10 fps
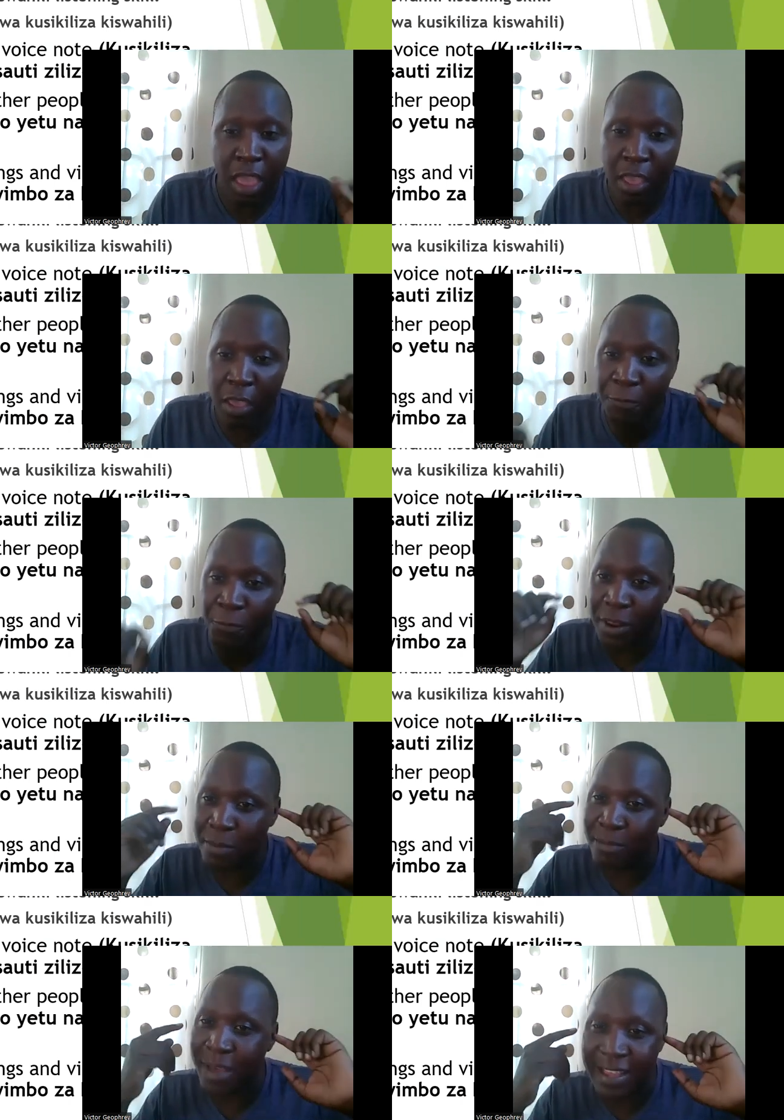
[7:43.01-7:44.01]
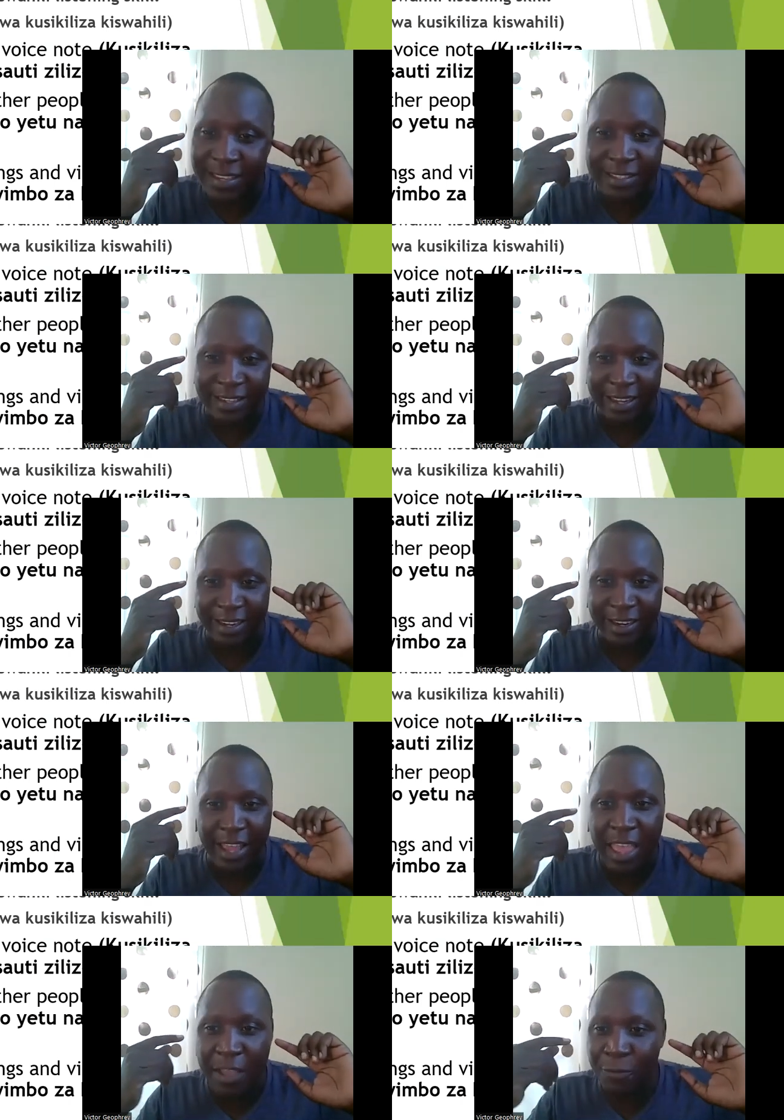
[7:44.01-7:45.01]
If we master,
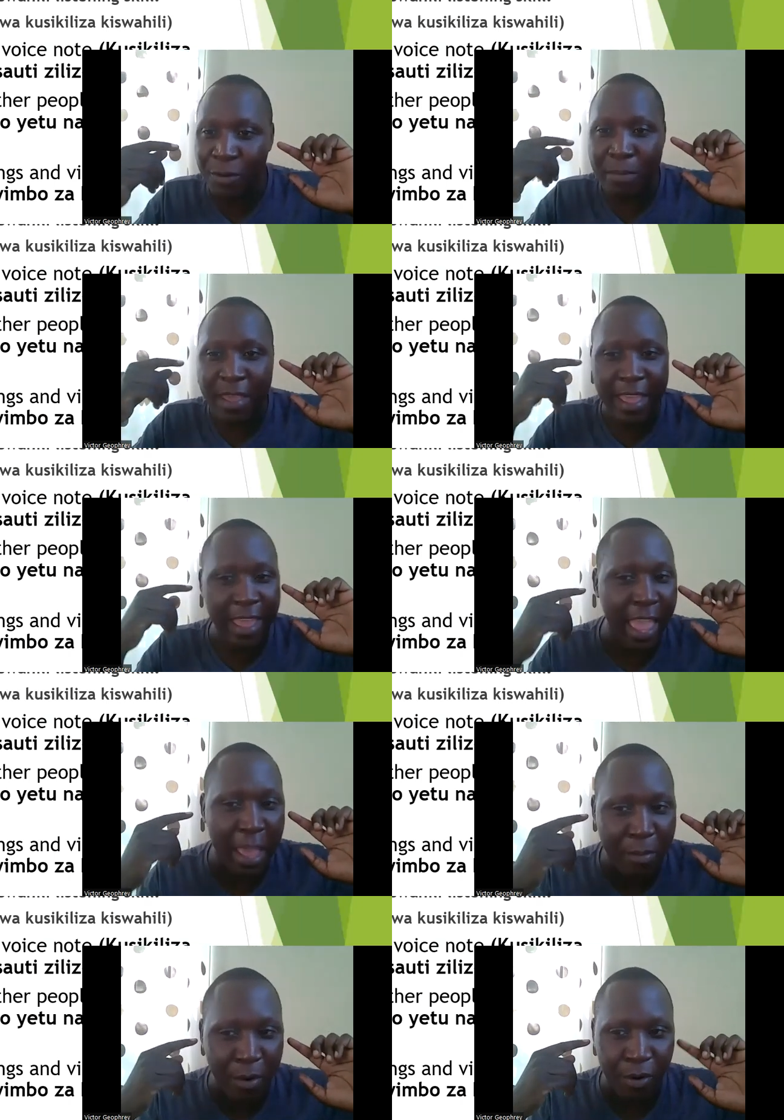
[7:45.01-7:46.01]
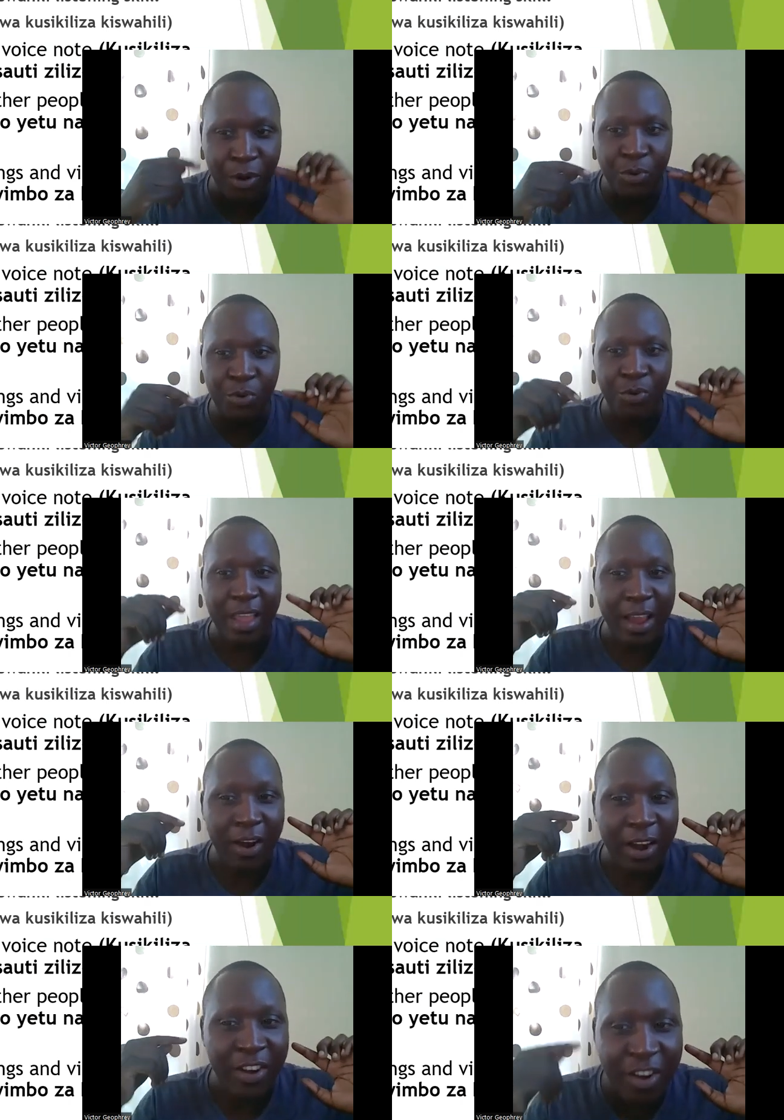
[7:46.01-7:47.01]
if we be able to
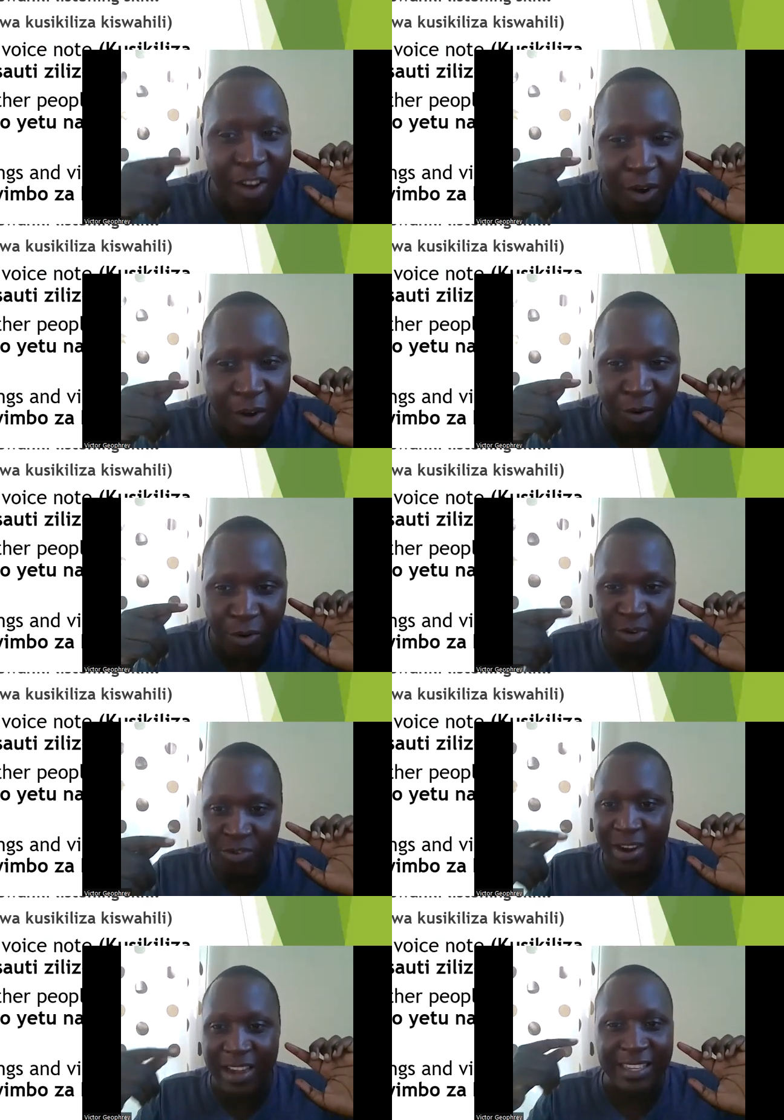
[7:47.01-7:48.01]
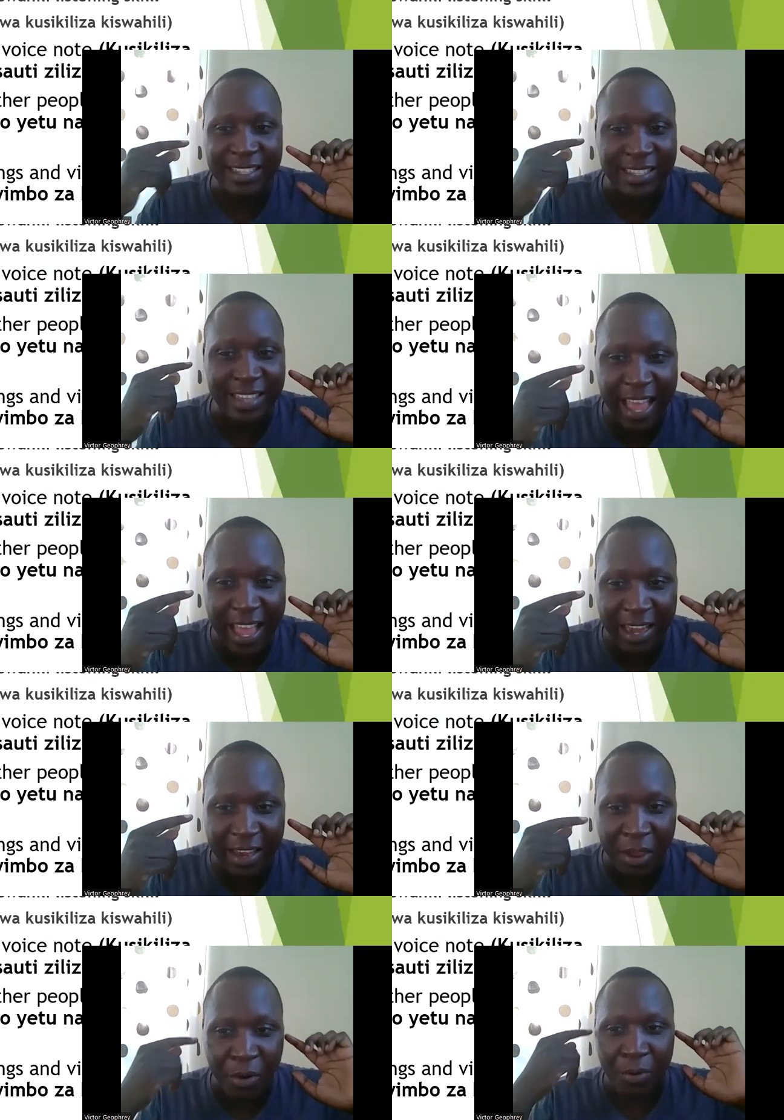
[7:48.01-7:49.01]
know, to
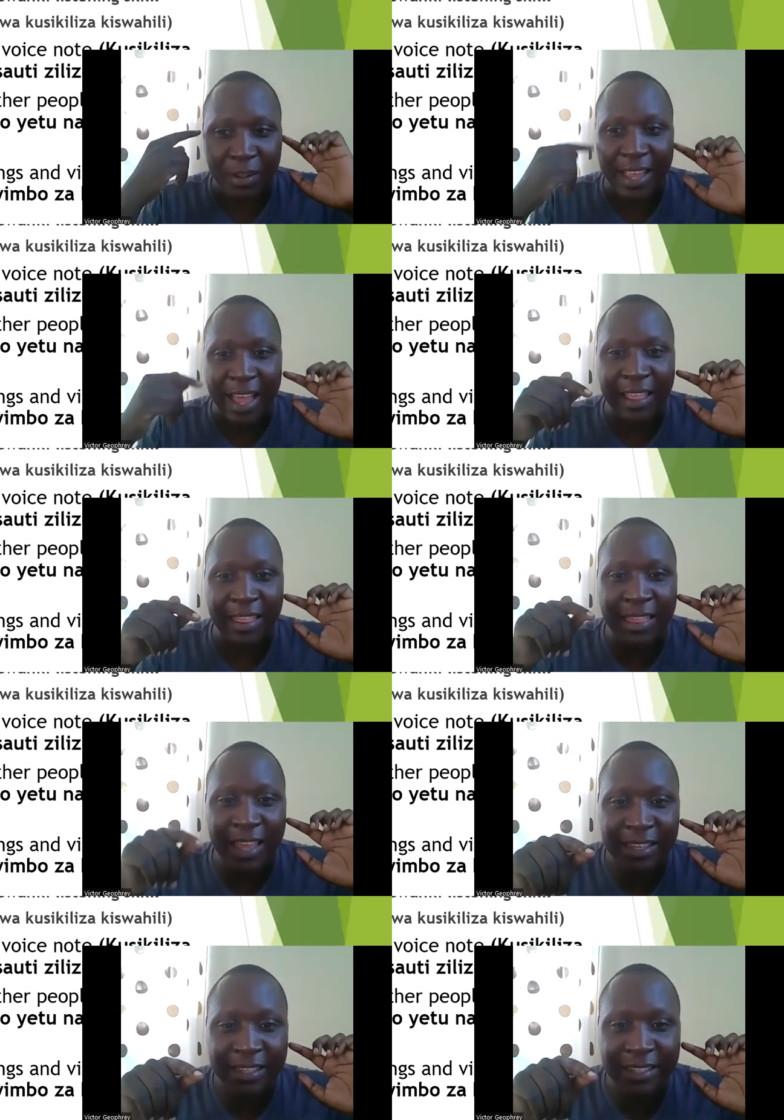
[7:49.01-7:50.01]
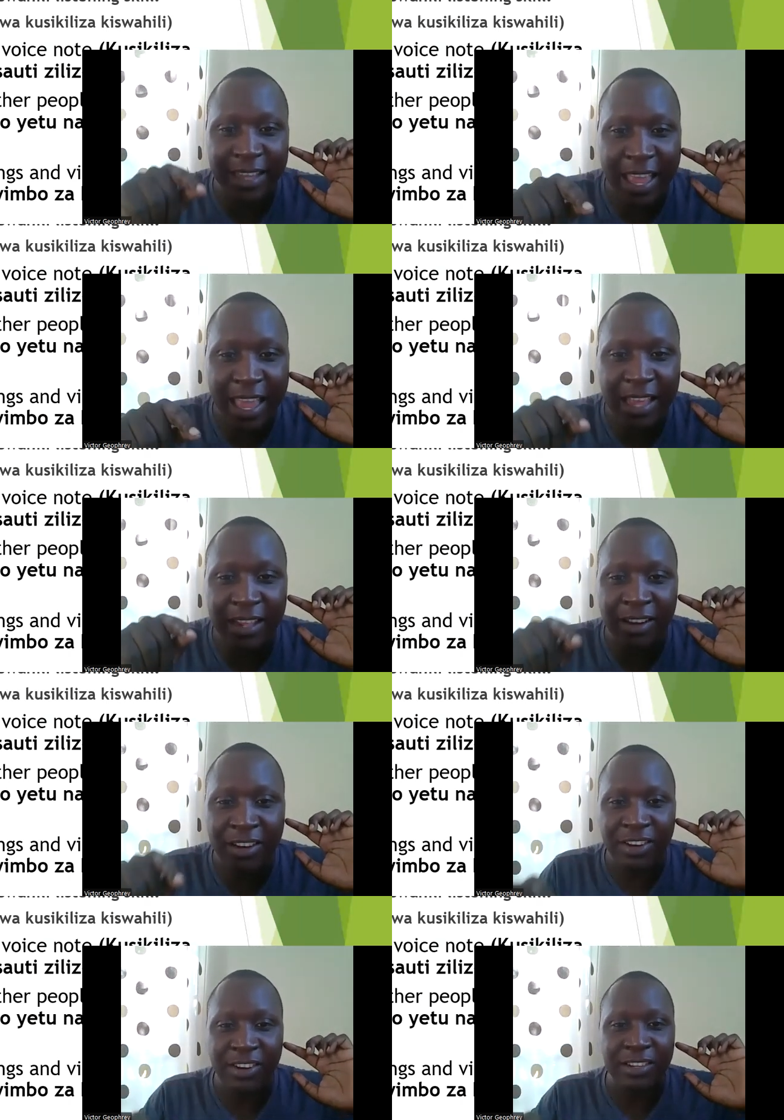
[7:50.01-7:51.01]
understand what are they saying
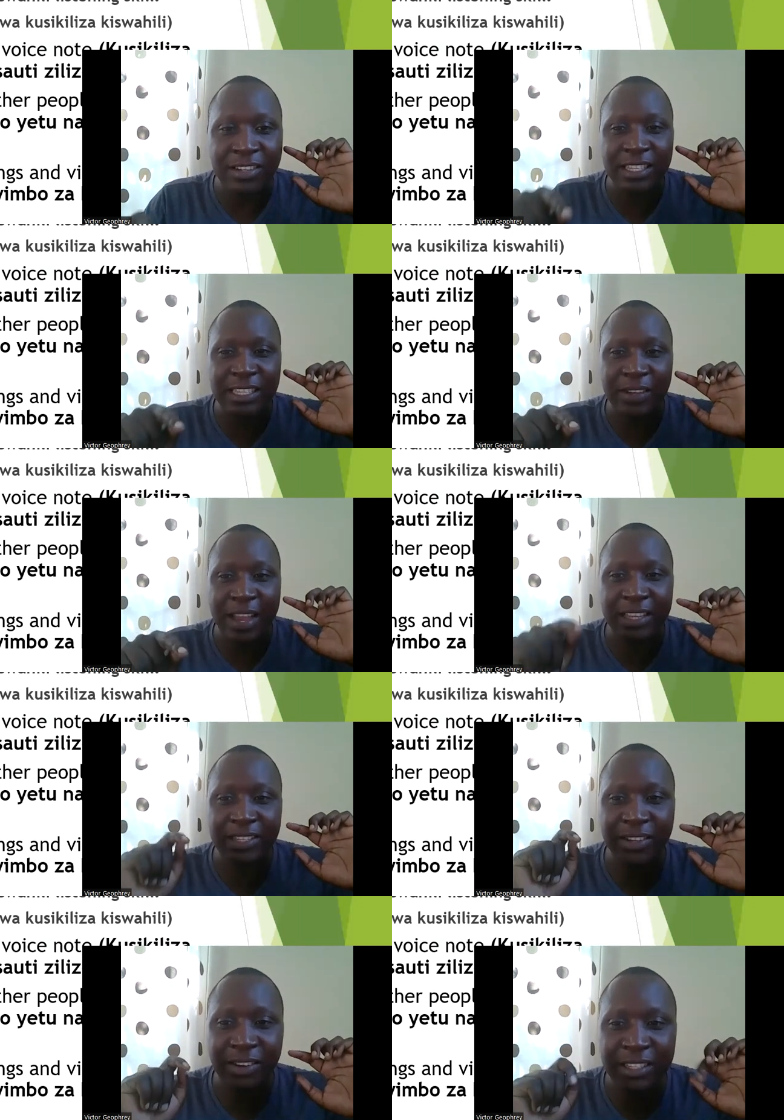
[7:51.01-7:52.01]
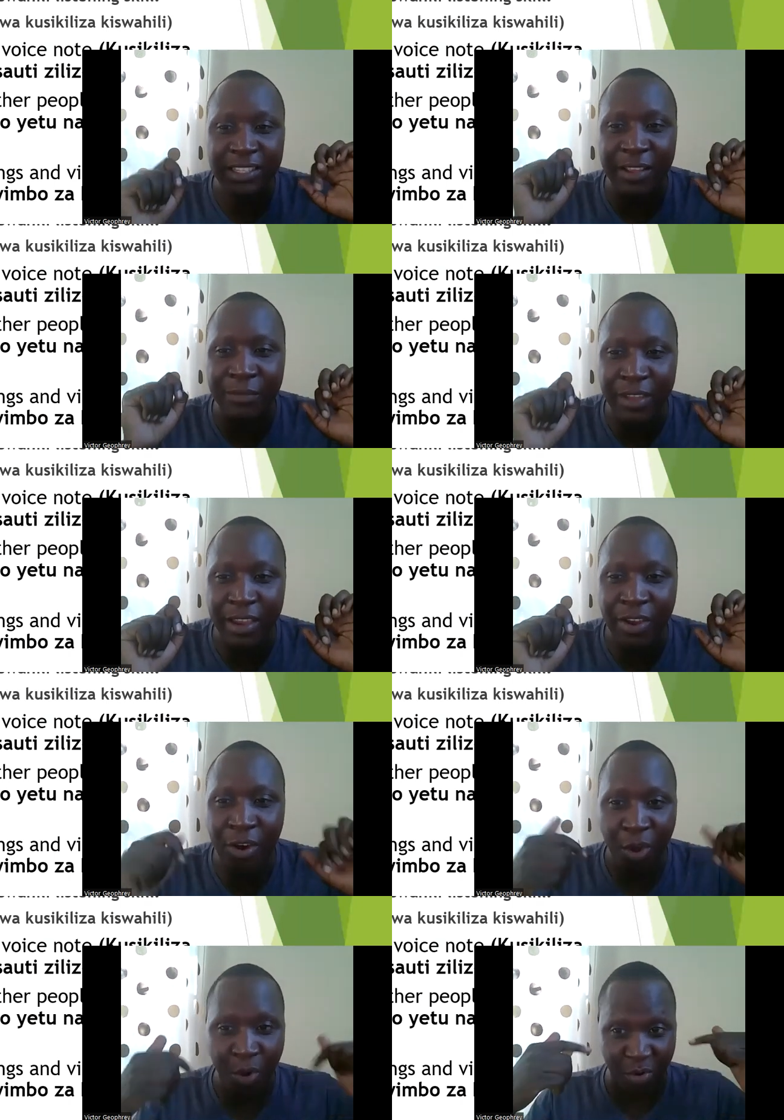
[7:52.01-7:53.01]
in those Kiswahili songs and video,